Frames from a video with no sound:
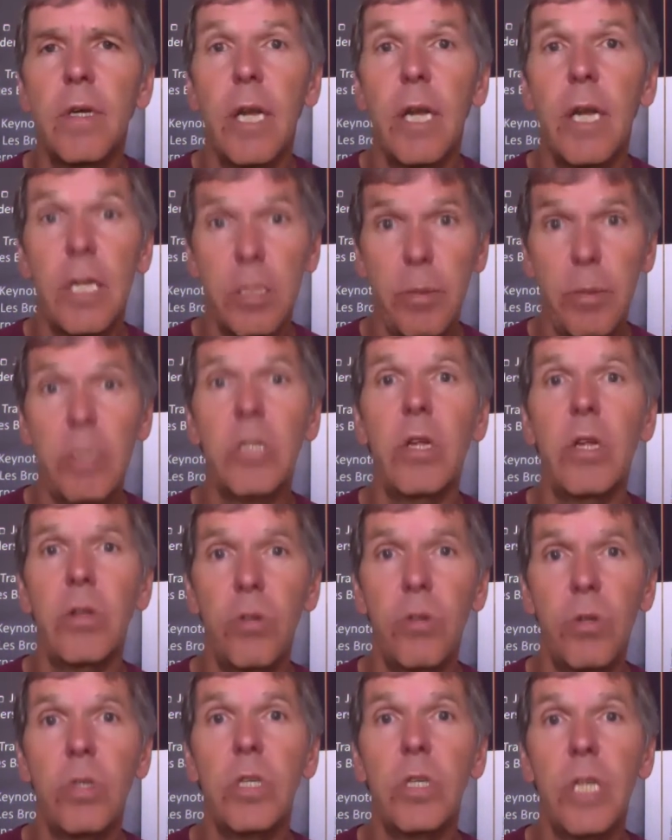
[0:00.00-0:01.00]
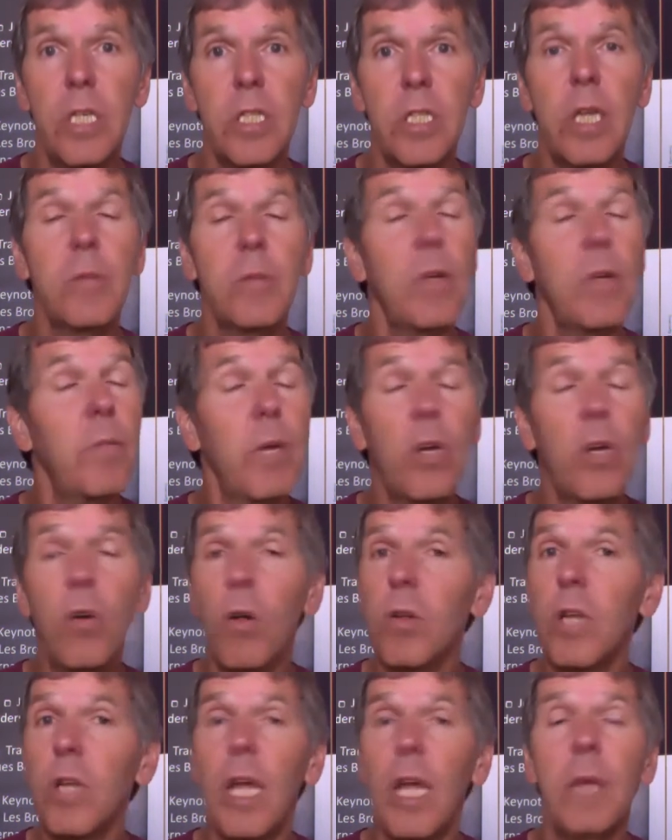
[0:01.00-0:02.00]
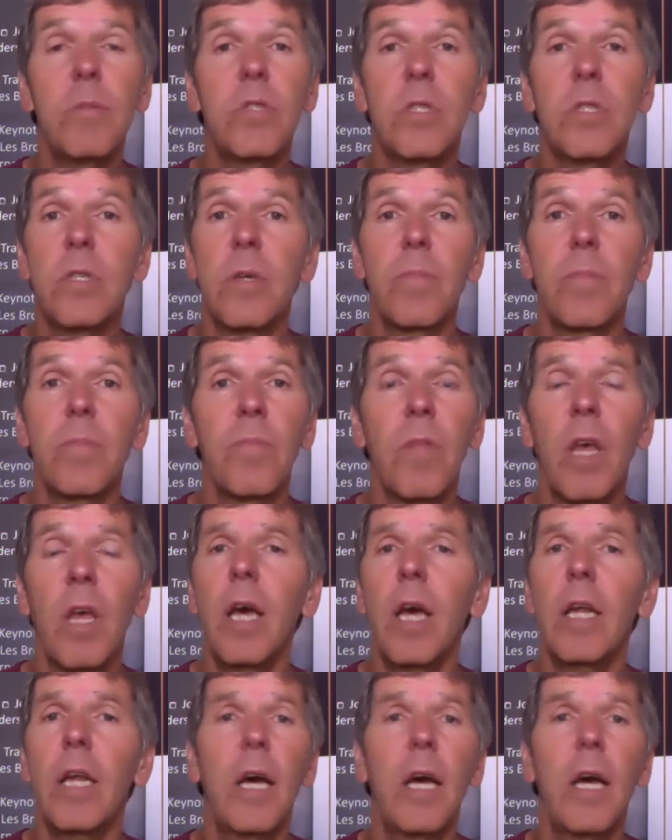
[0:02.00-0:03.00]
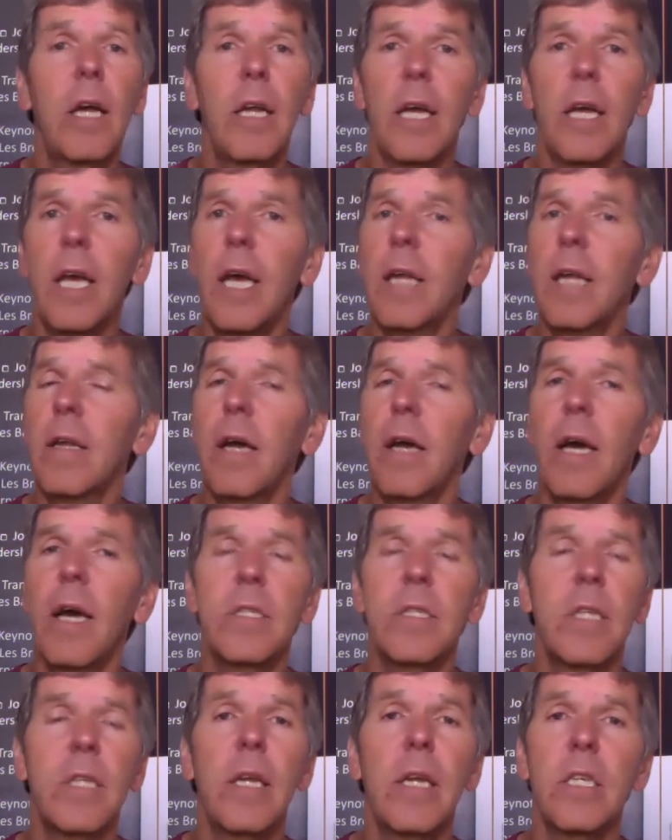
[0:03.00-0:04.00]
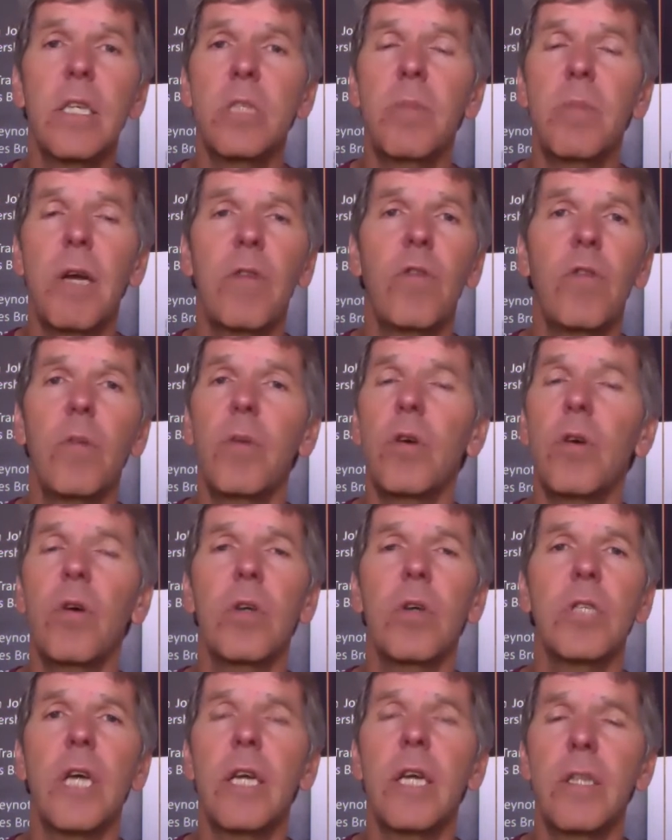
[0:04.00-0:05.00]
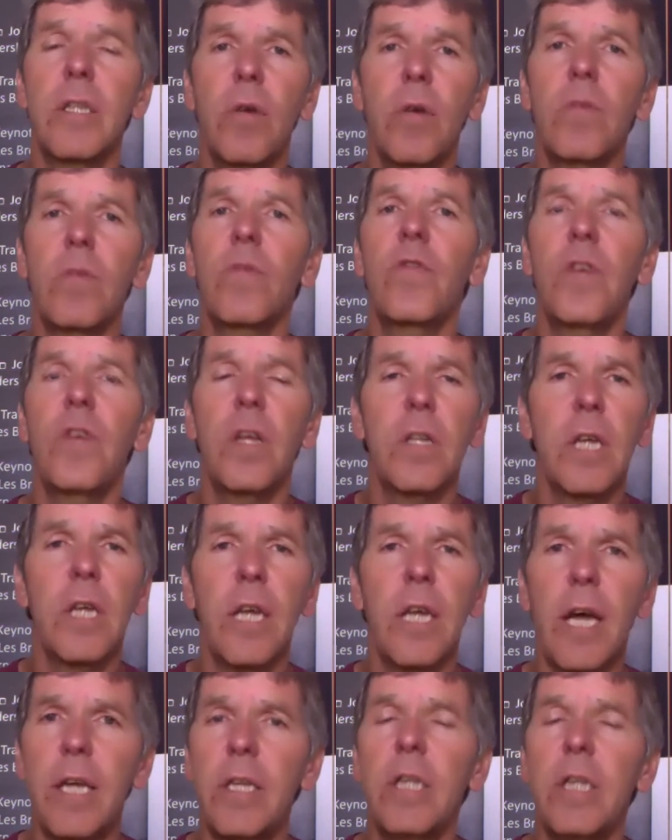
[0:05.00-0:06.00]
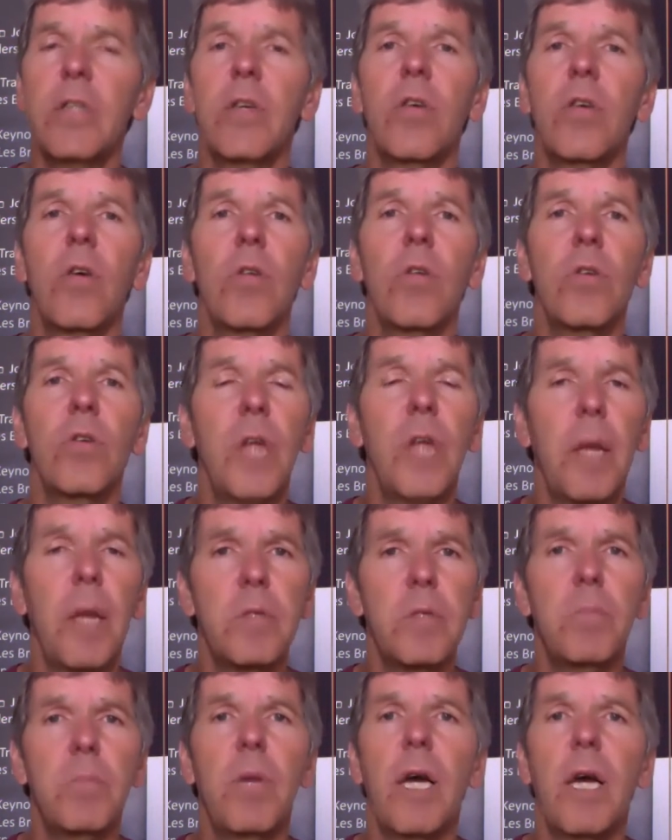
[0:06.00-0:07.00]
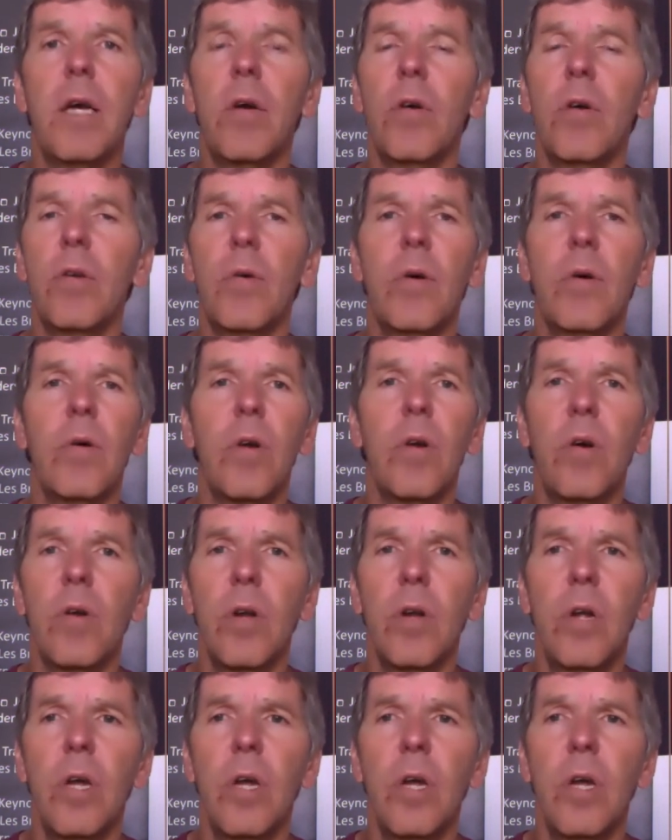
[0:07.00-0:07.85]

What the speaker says: And especially during these times, I've been called names. And again, I stay respectful because I don't feel that I need to call you names back. Or